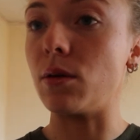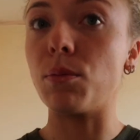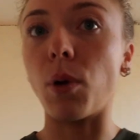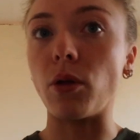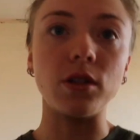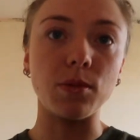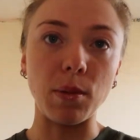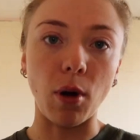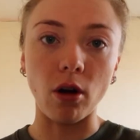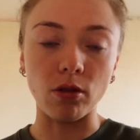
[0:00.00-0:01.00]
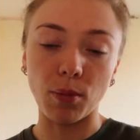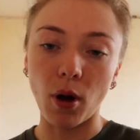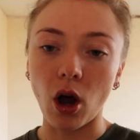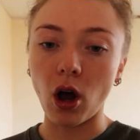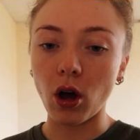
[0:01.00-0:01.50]
it bothers me more and
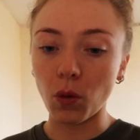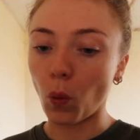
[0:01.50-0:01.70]
more